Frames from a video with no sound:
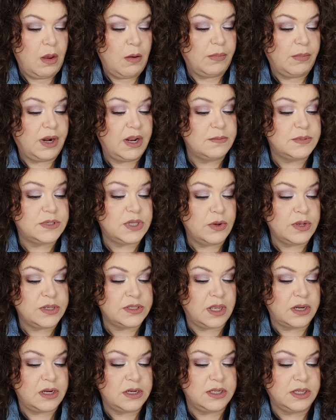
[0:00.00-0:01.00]
But I am so
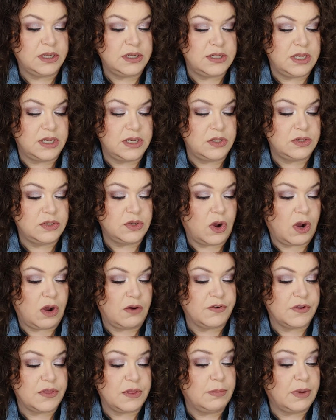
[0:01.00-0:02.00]
excited to continue to
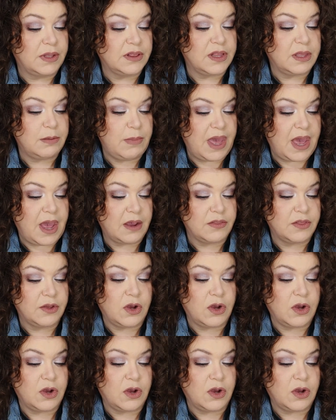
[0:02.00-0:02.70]
offer the monthly bag.